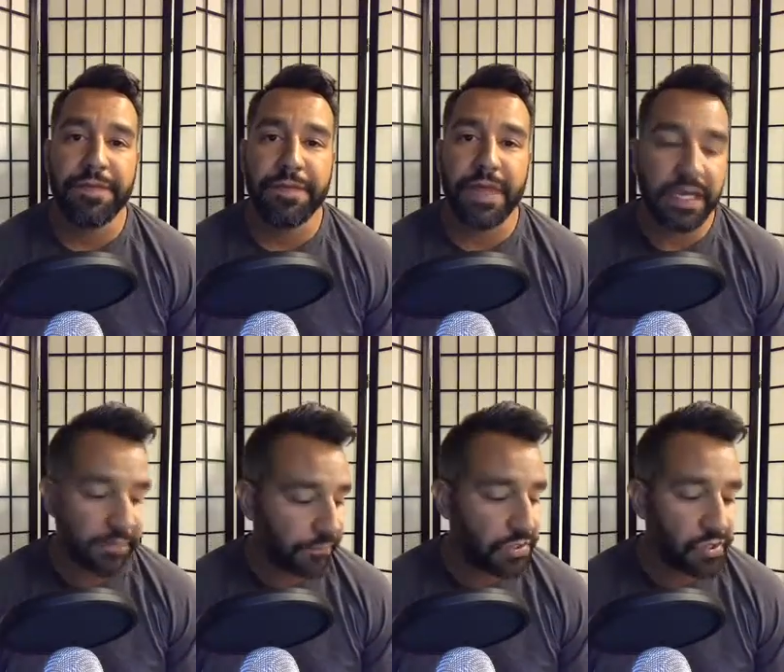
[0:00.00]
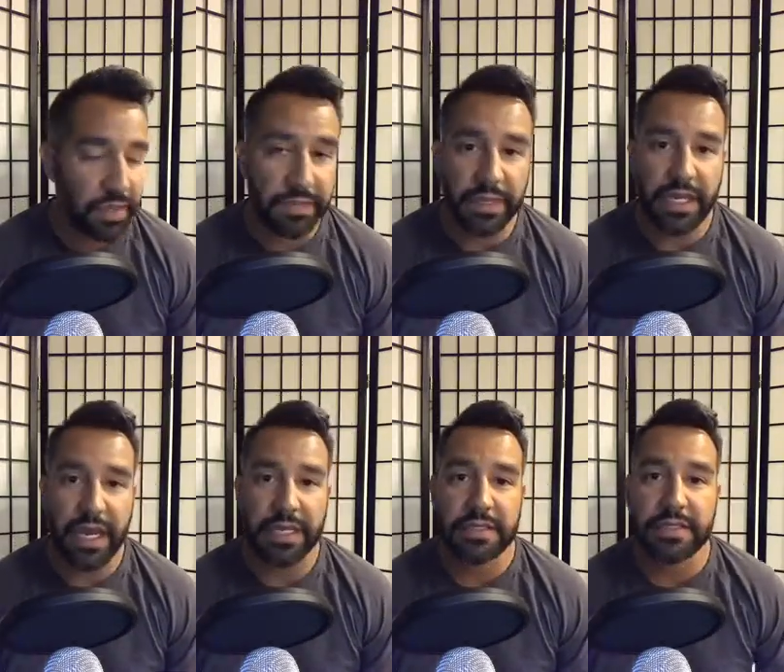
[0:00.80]
Thank you for joining me,
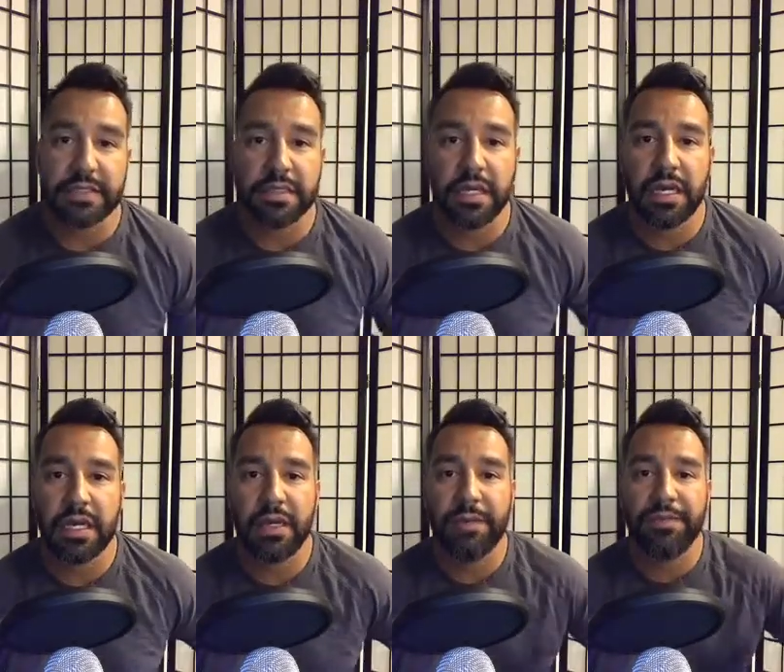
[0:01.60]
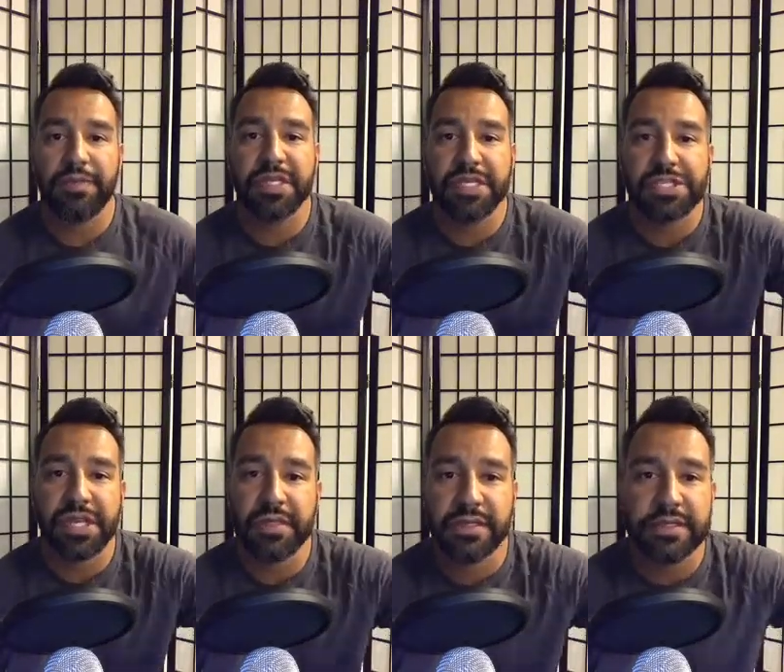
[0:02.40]
guys. Please
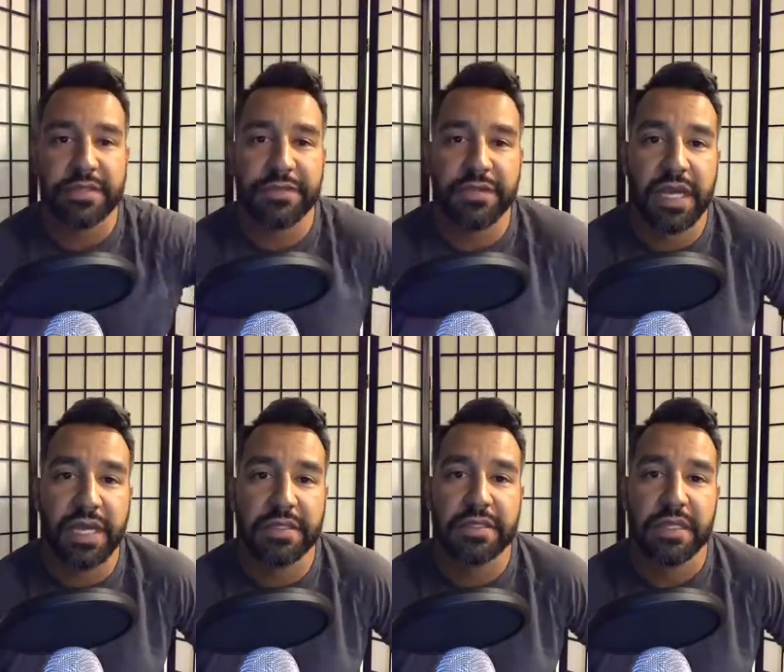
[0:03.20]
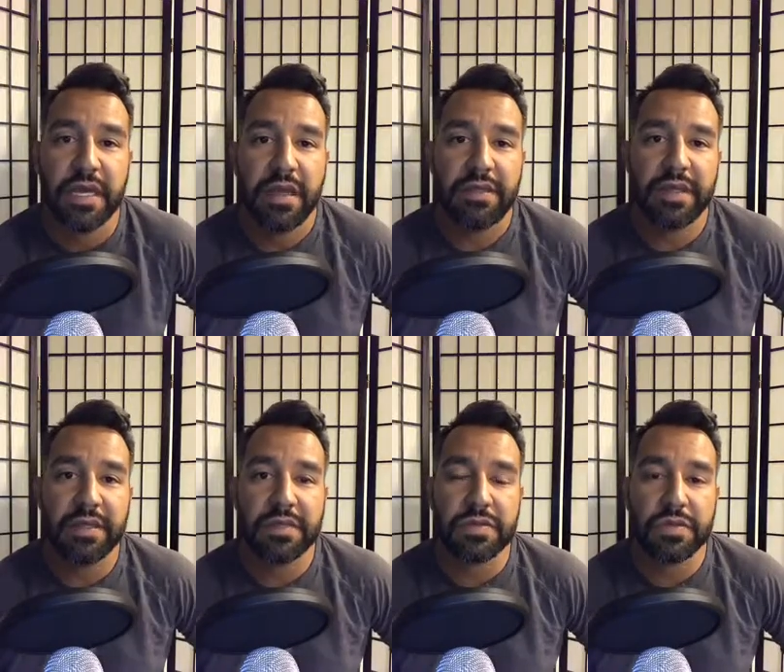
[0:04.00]
share this if you guys think
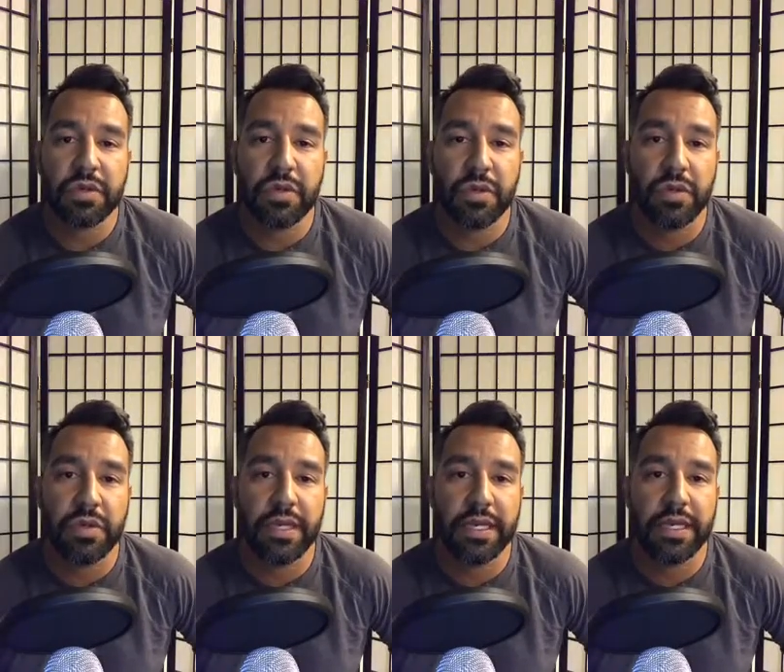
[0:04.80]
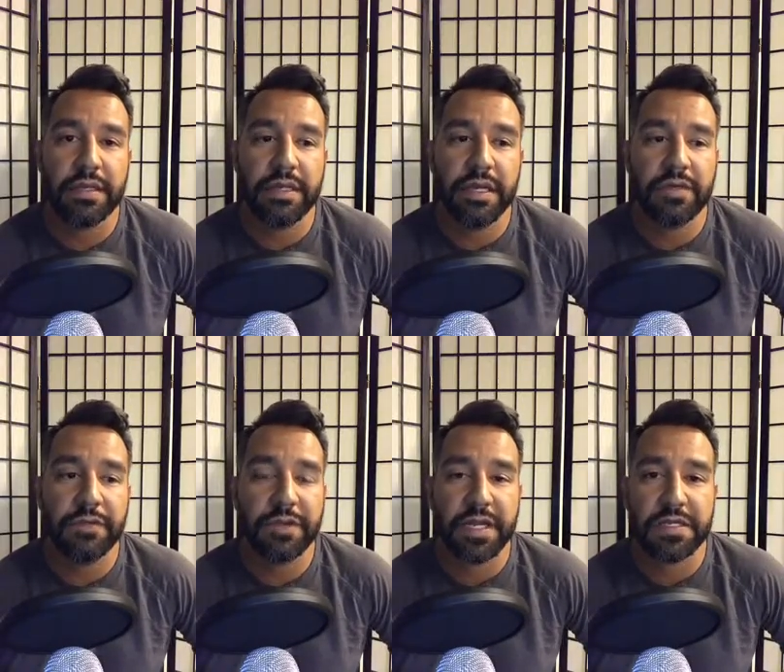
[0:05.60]
this was cool. And don't
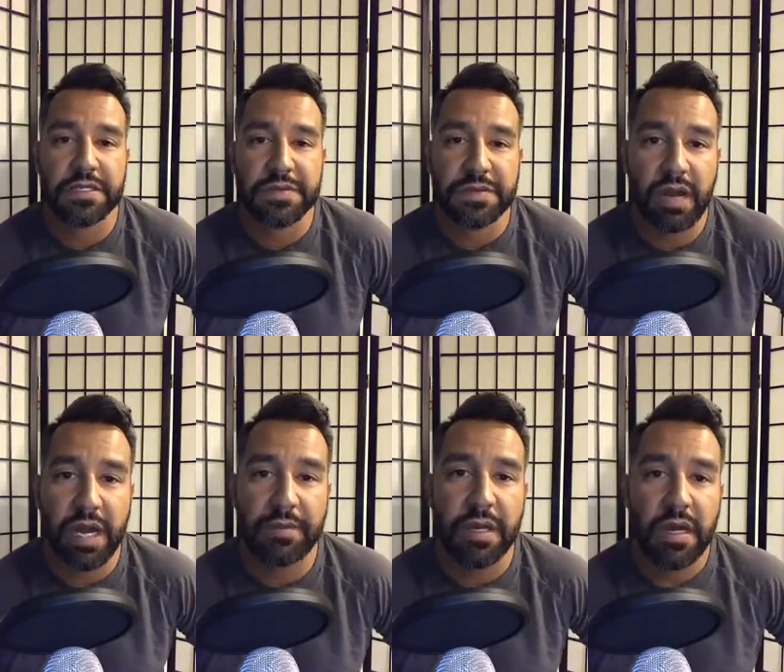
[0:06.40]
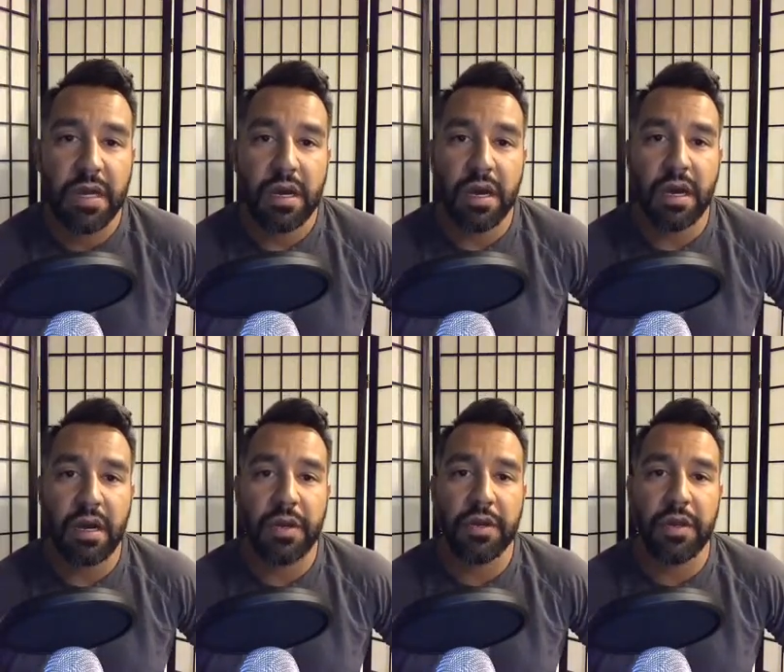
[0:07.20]
forget to subscribe
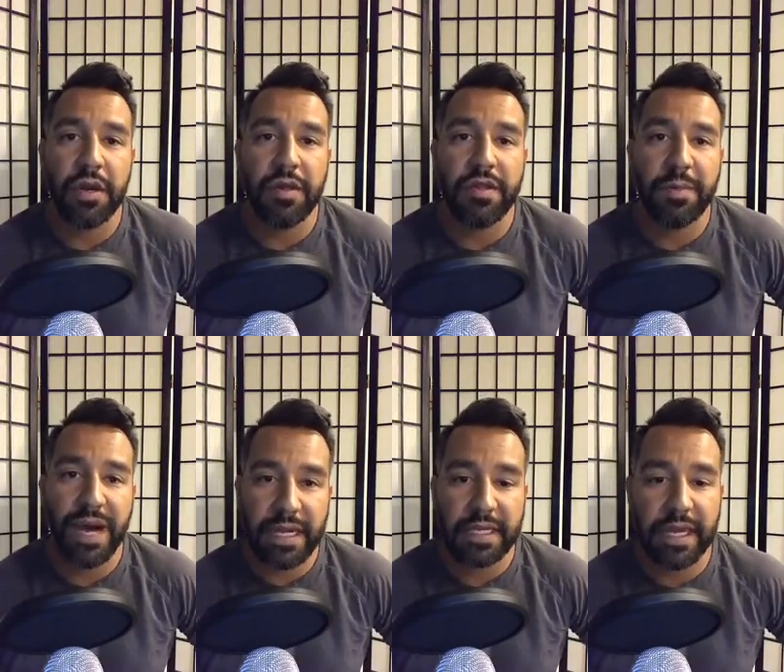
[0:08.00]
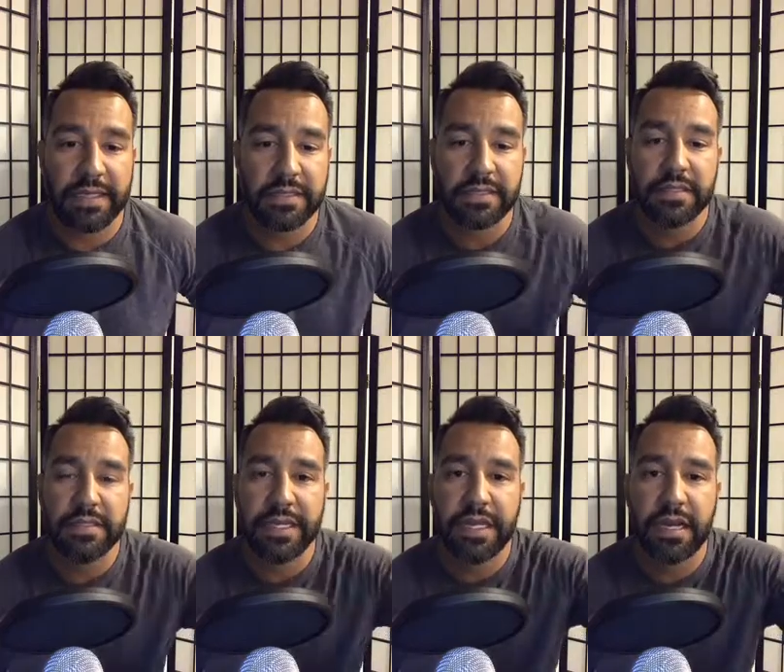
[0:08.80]
on the podcast.
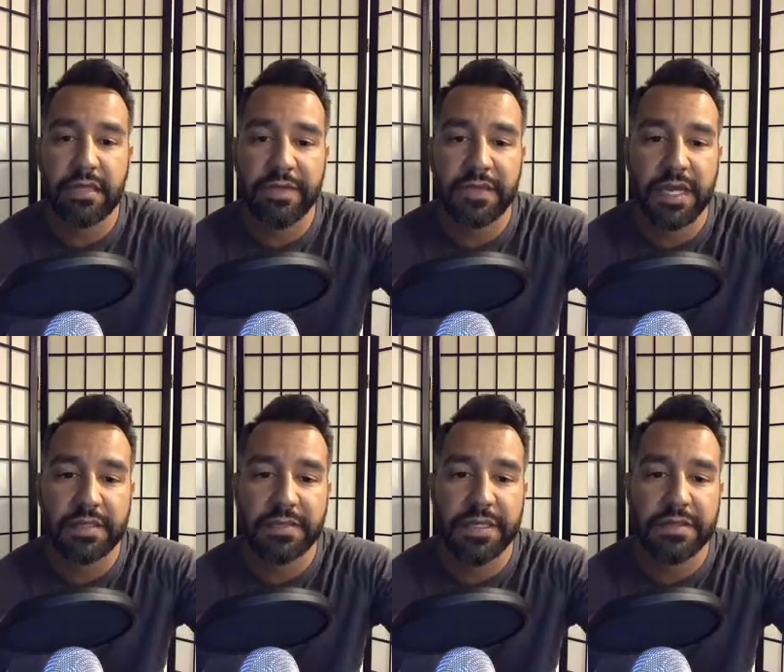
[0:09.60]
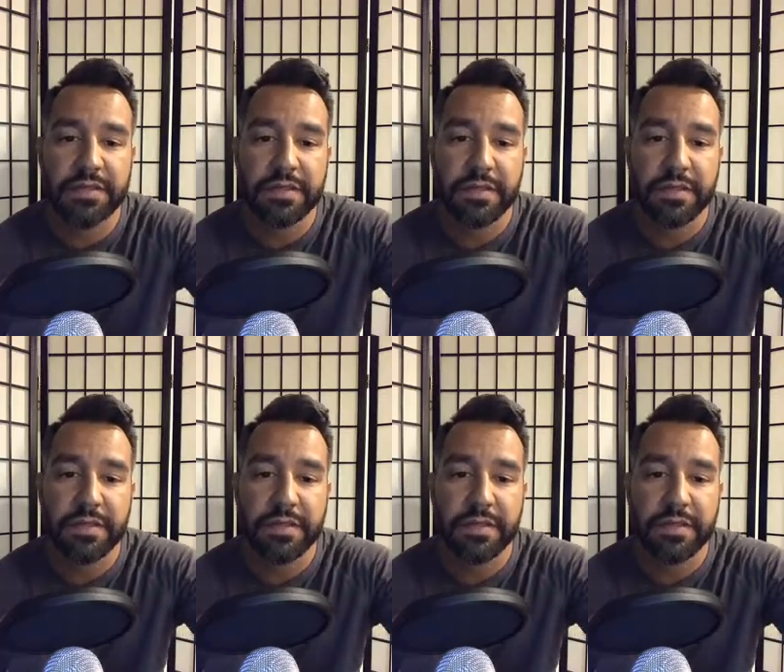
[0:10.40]
Take care. Love you guys. Peace.